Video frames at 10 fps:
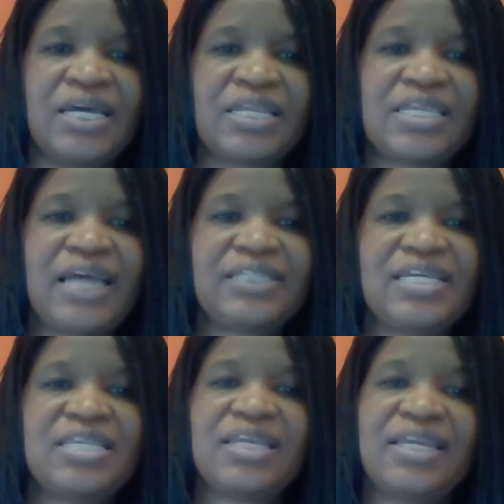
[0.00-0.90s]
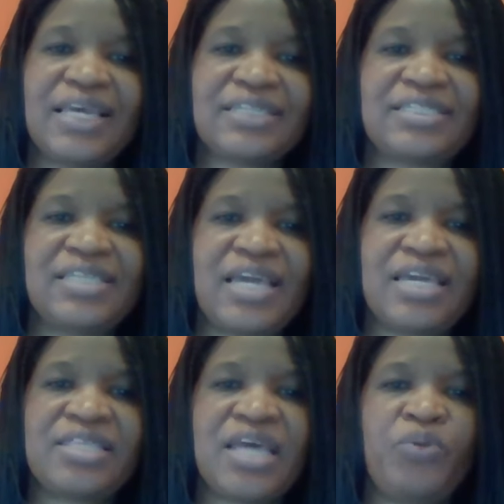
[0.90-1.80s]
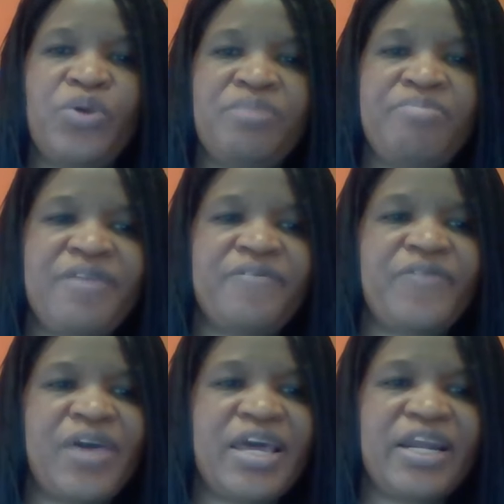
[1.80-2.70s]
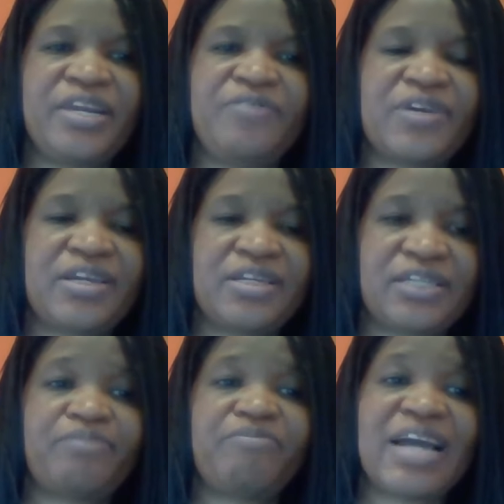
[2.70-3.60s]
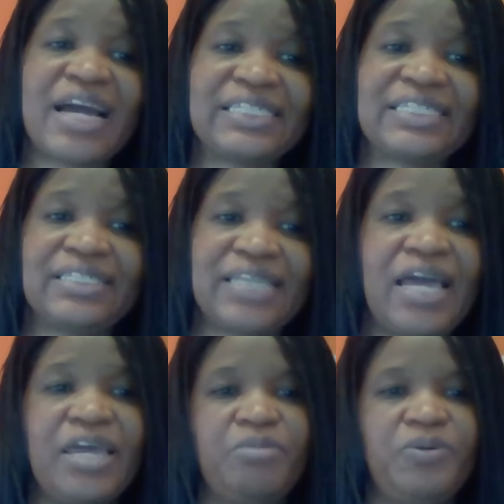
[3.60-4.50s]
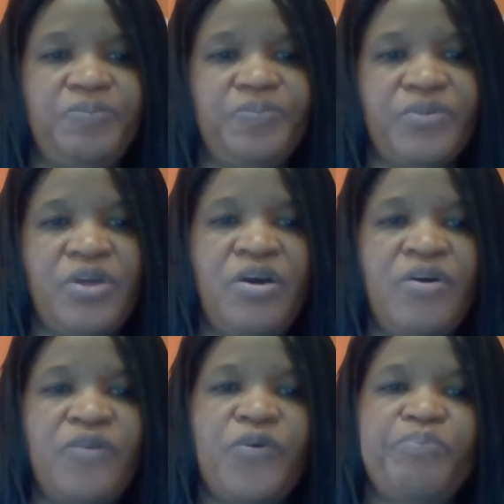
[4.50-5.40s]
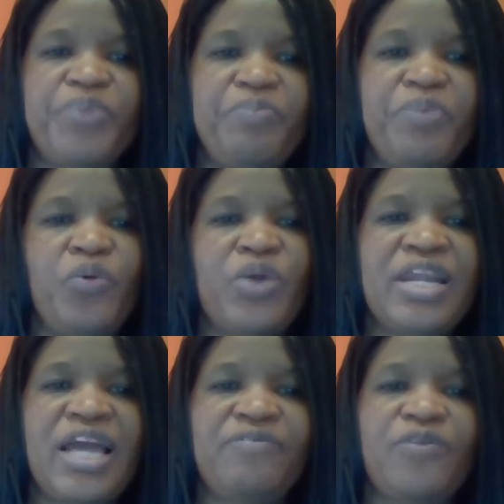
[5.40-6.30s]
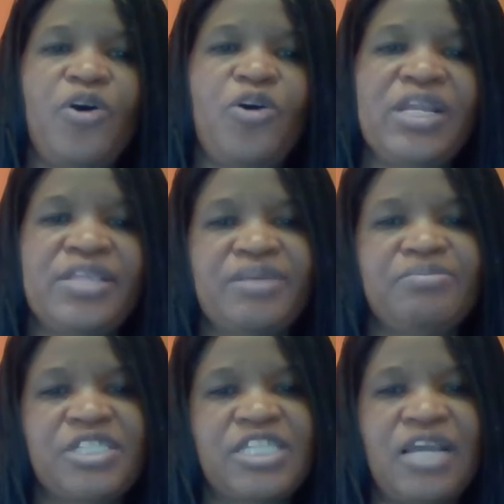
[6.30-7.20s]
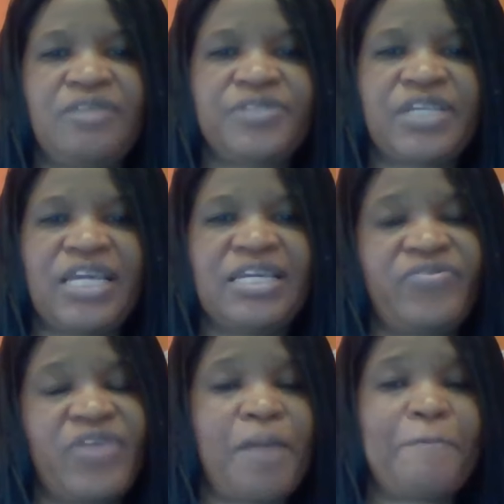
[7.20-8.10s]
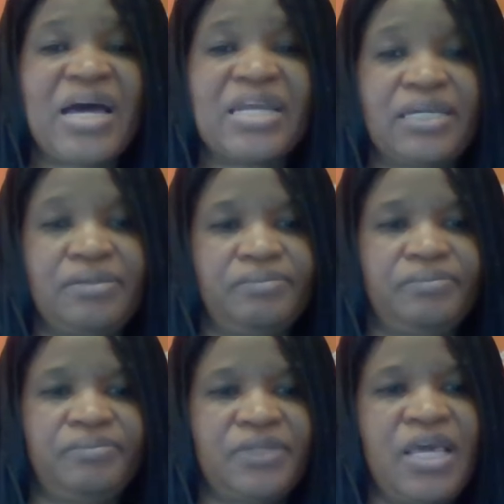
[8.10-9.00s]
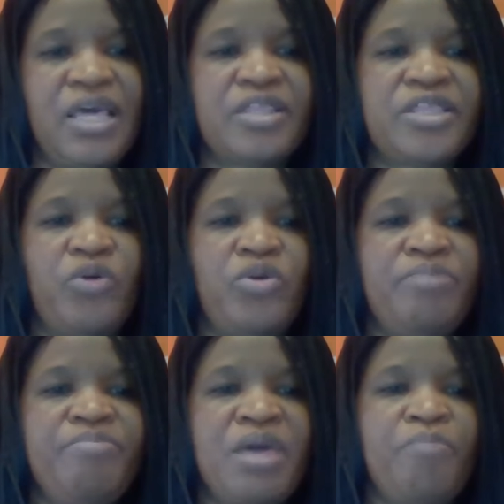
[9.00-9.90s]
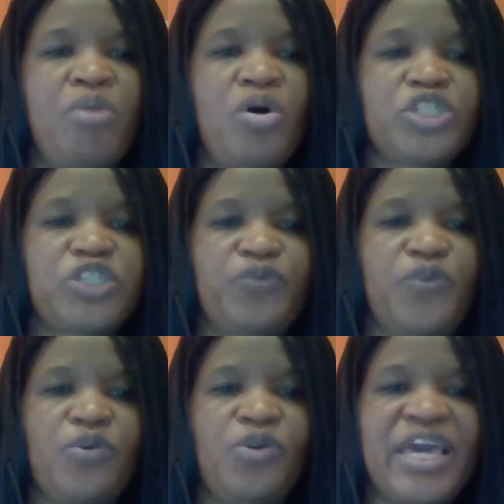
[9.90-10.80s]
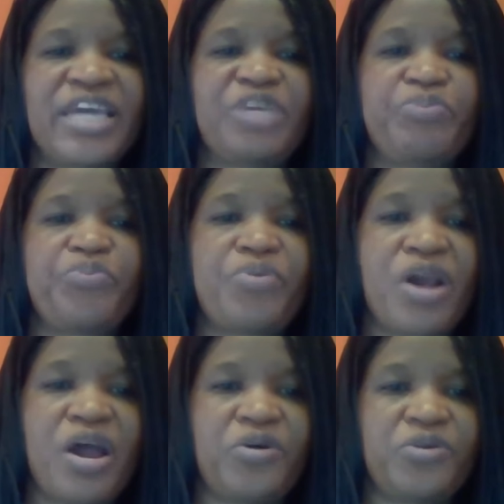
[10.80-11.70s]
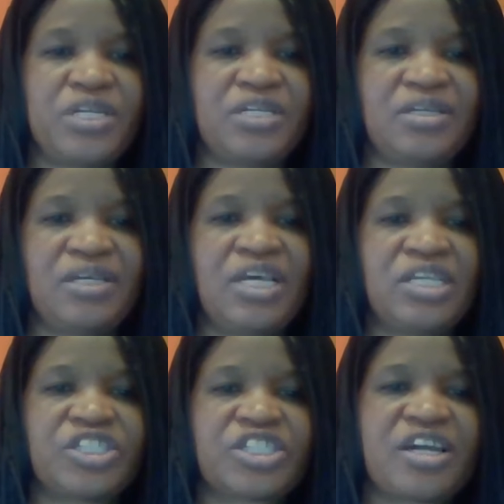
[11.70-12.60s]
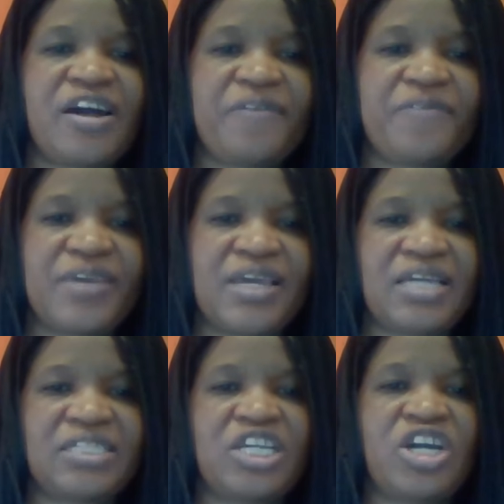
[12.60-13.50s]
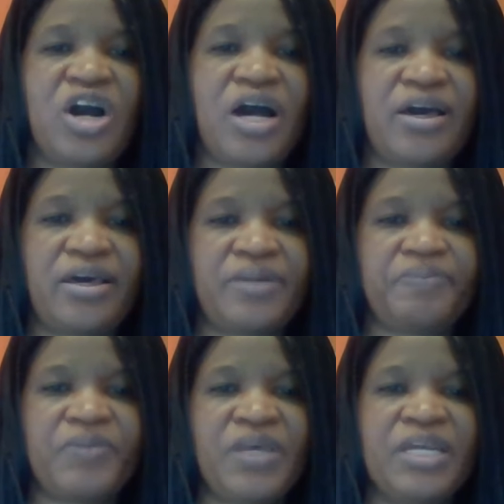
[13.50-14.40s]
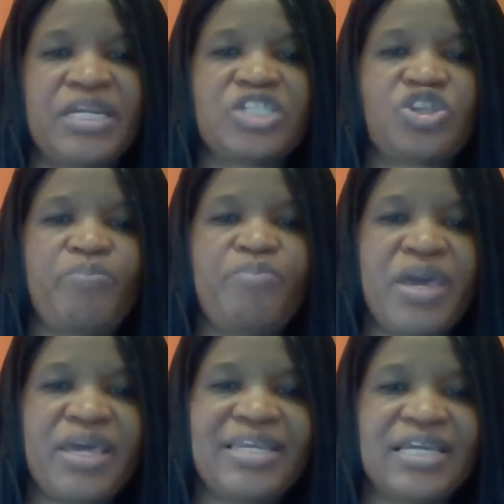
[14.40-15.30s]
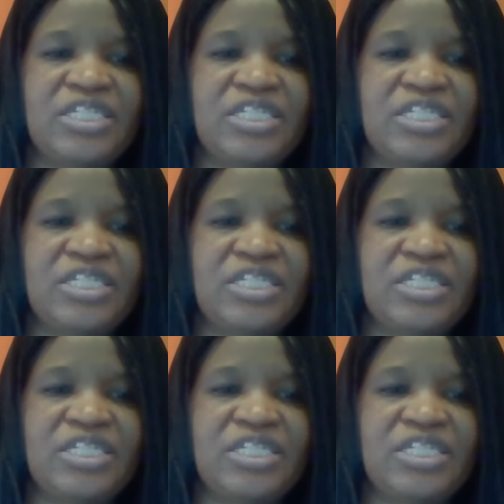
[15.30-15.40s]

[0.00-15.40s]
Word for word: that in the last day there will be very difficult time, for people will love only themselves and their money. They will be boastful and proud, scoffing at God, disobedient